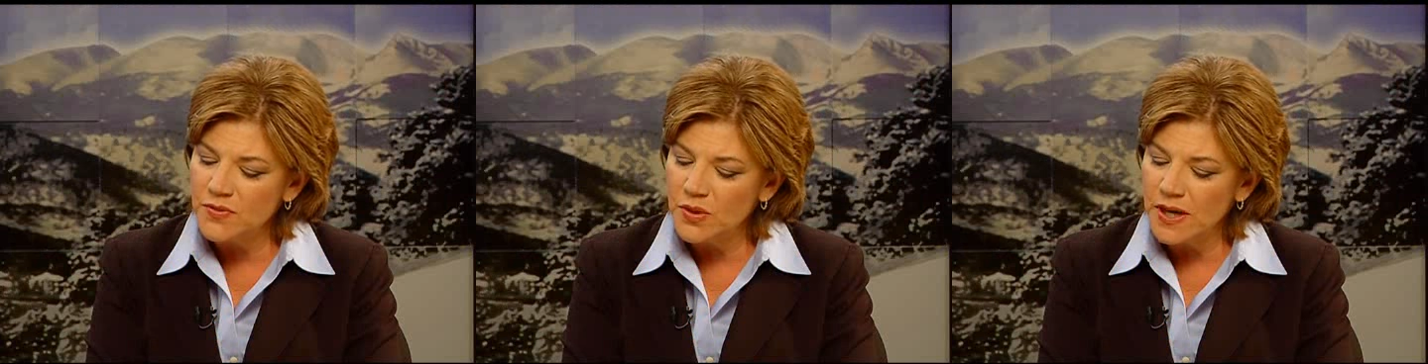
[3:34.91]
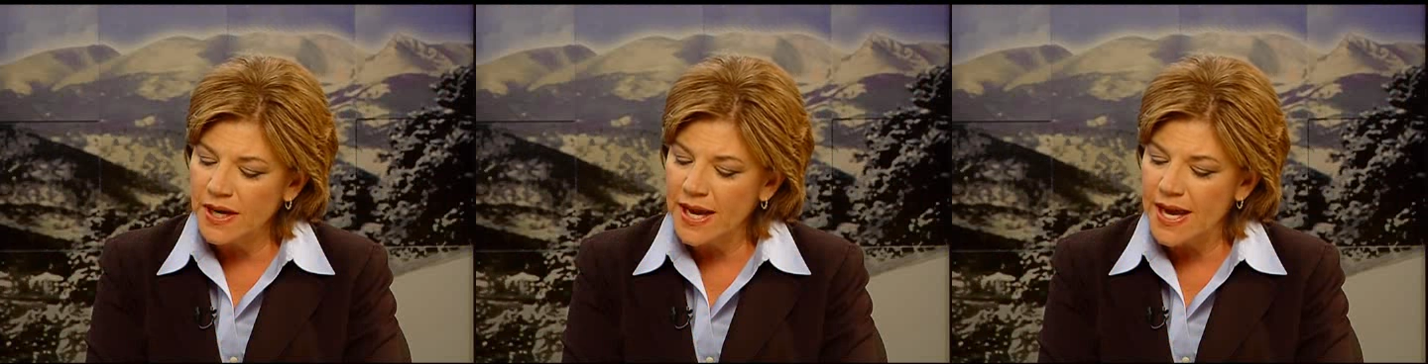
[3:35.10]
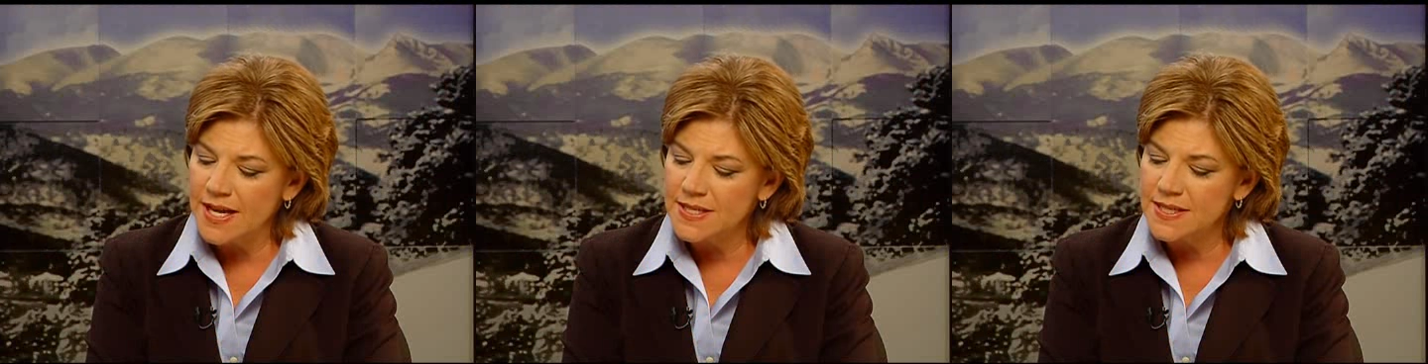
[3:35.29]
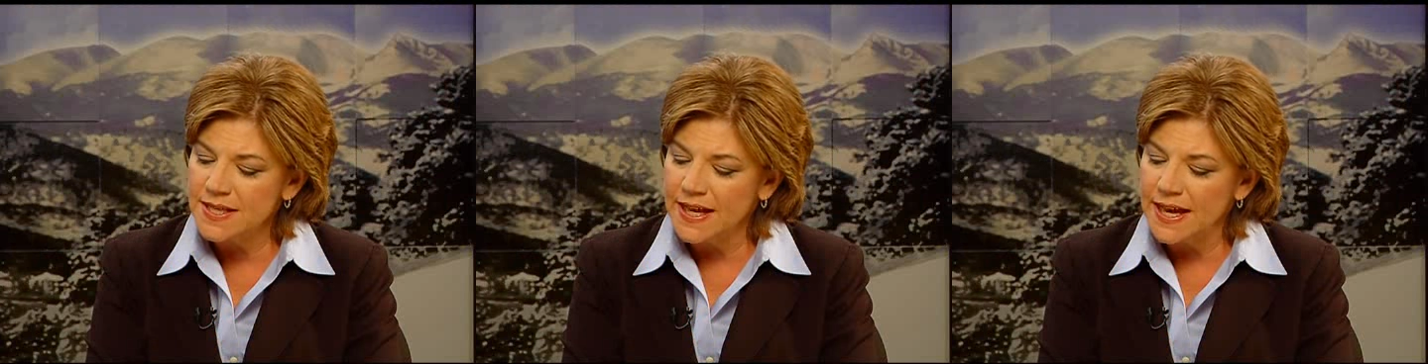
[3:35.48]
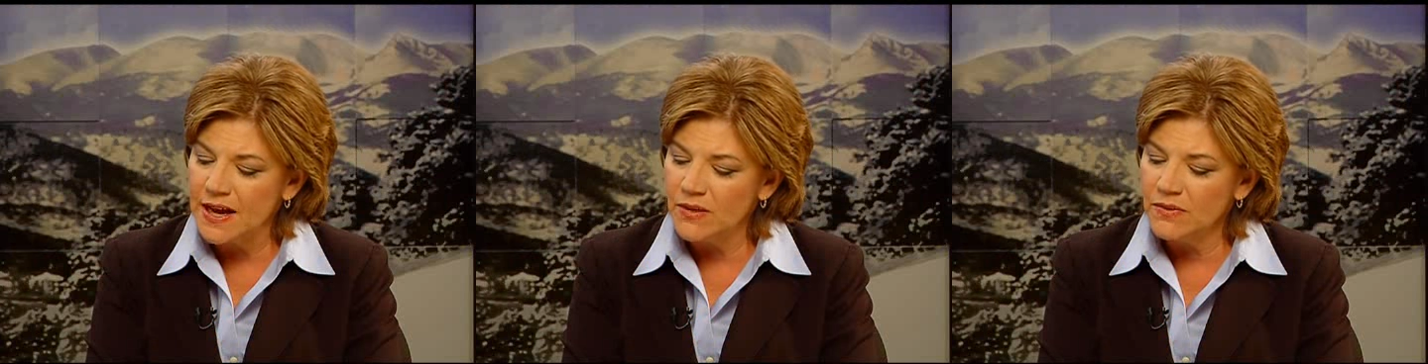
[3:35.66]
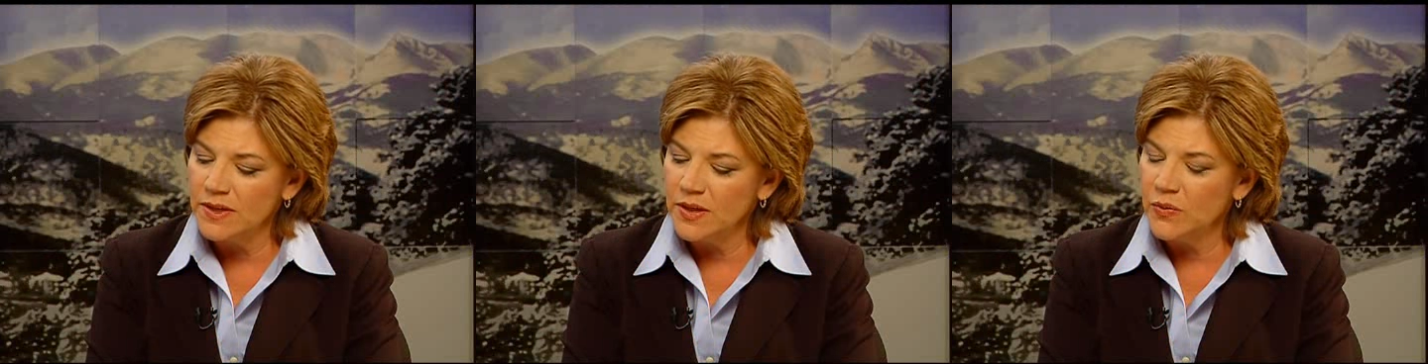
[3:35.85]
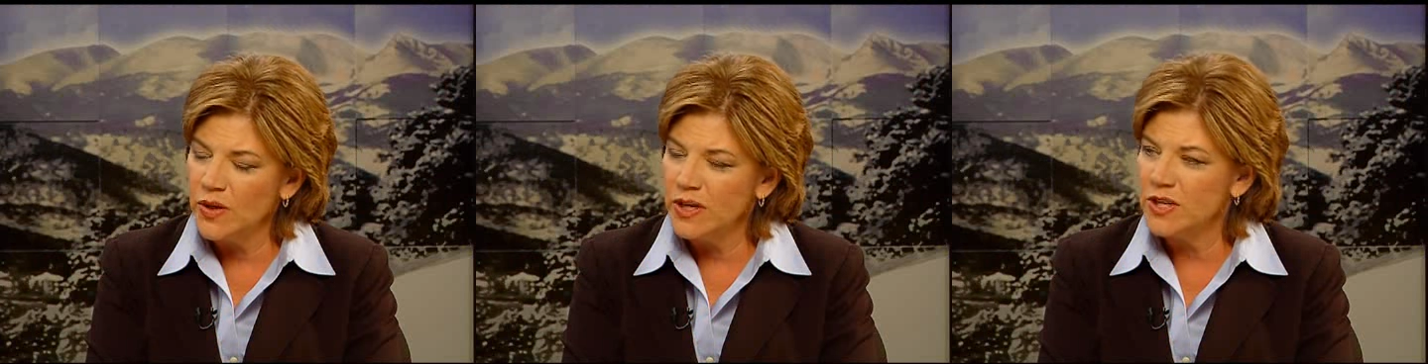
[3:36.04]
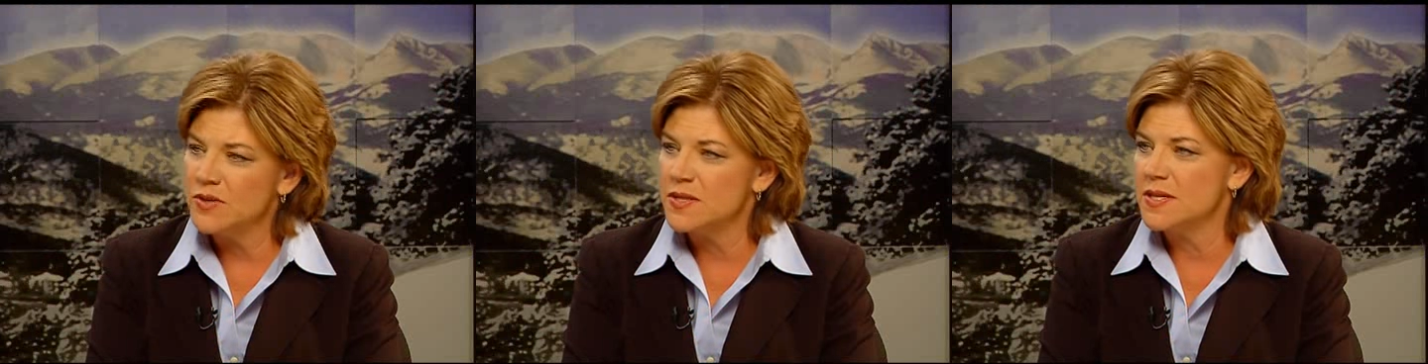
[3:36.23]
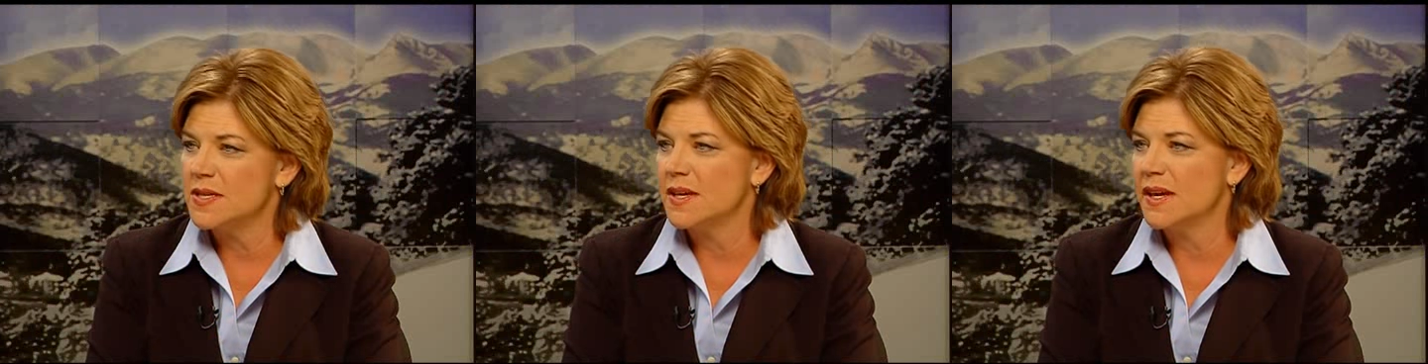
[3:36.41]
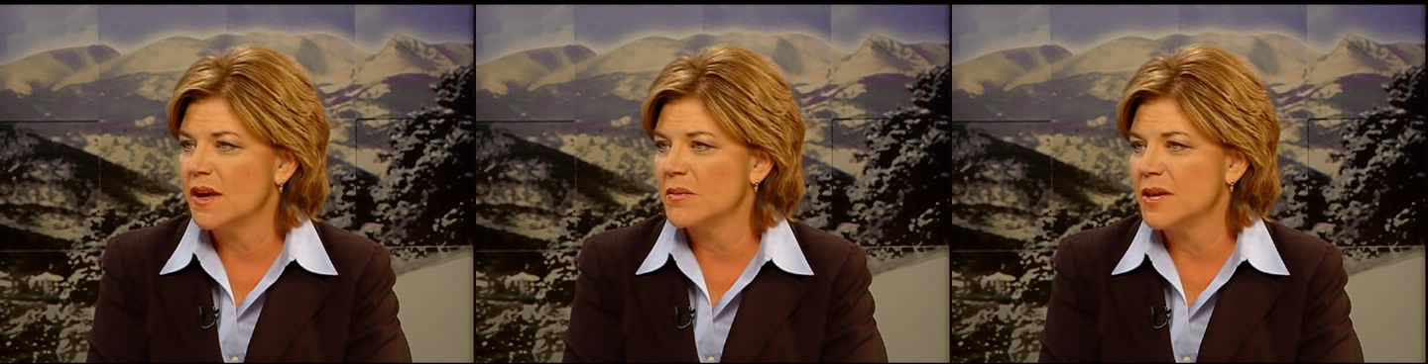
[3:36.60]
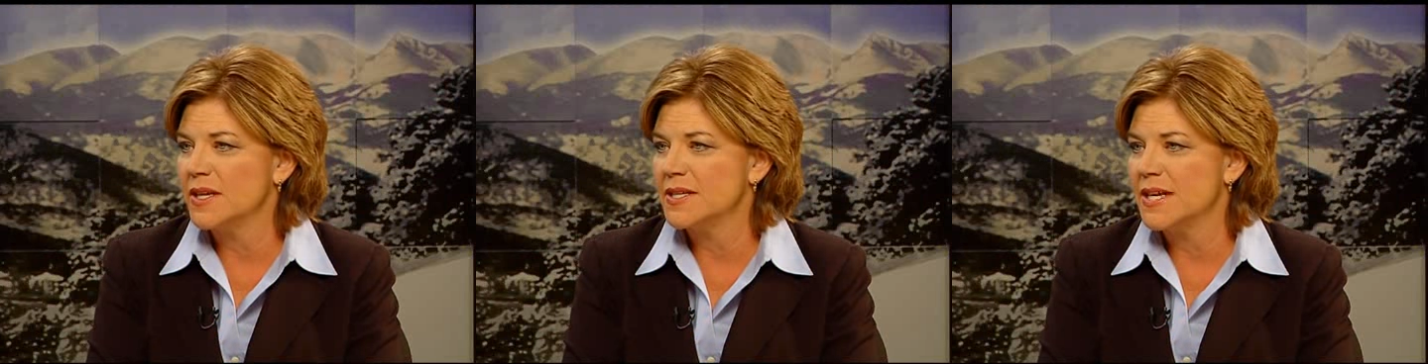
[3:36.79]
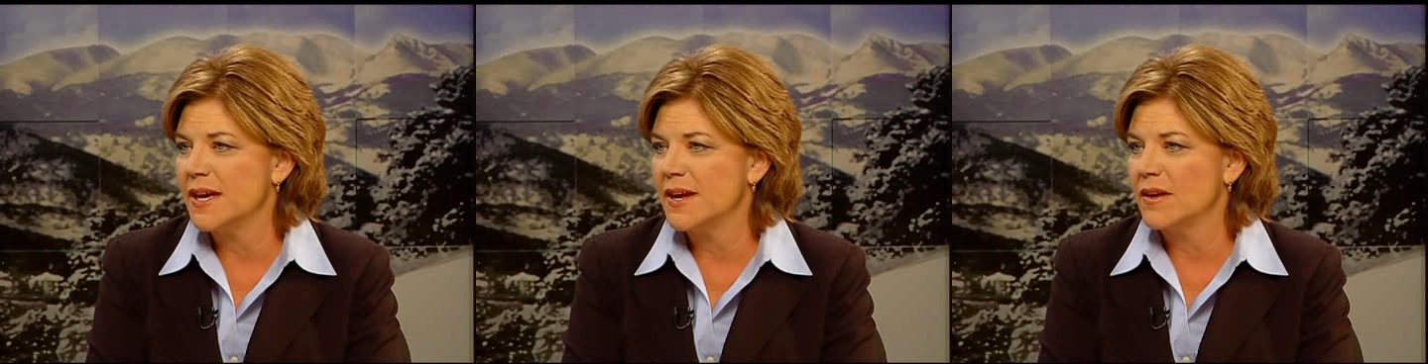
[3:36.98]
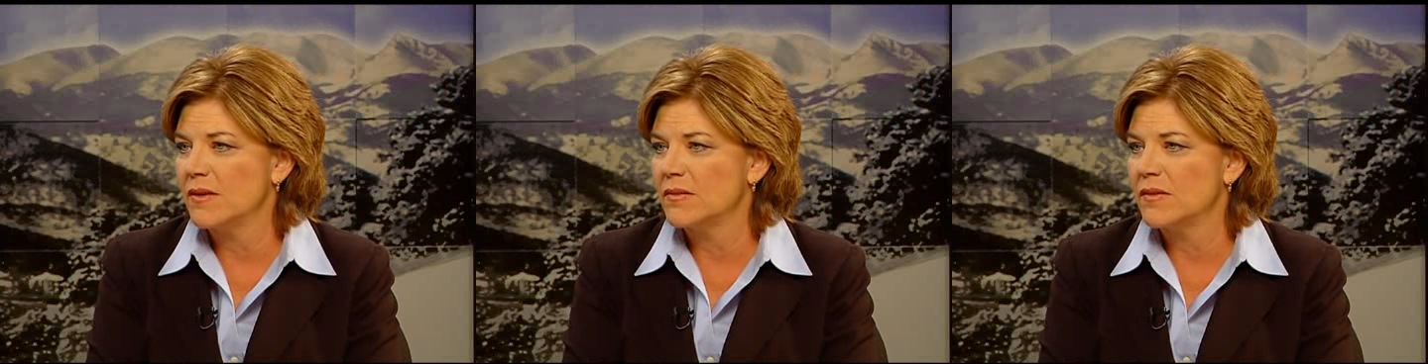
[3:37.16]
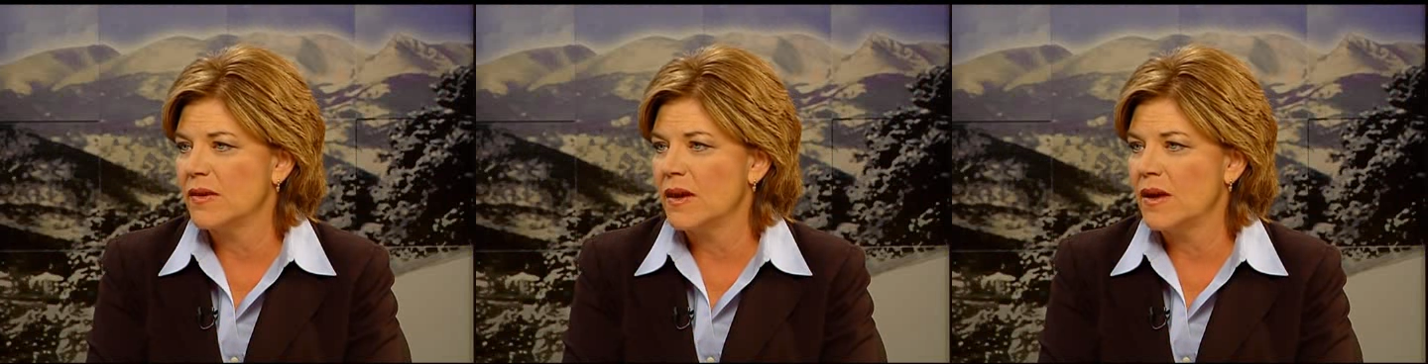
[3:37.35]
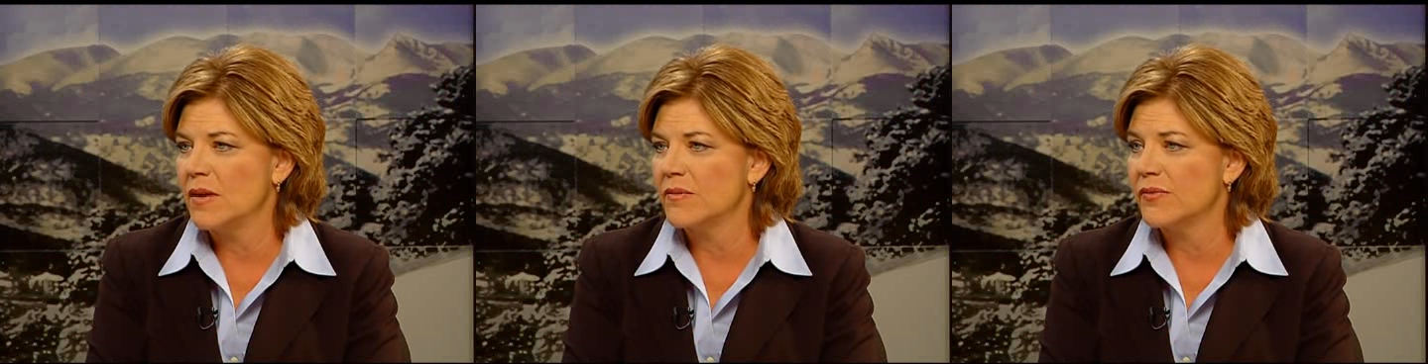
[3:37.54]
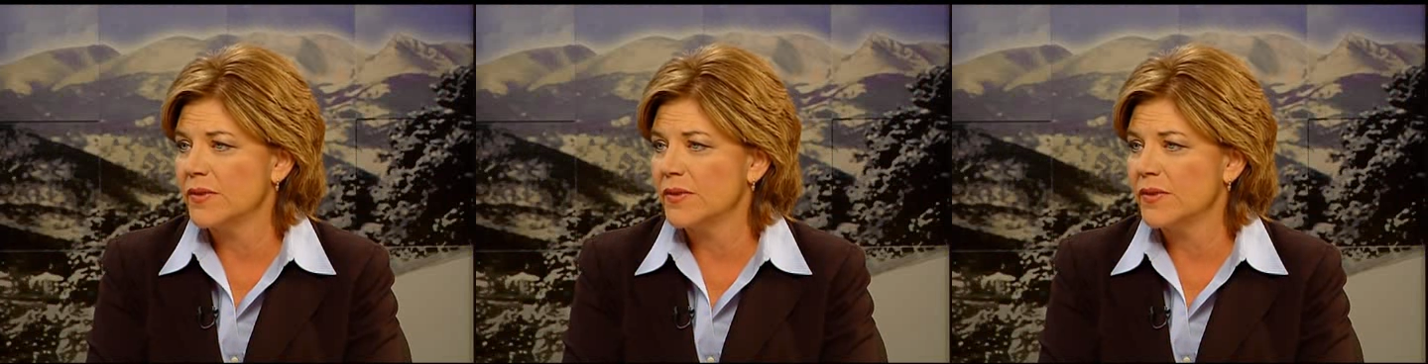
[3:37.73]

of forecasting out, really, what do you see coming down uh,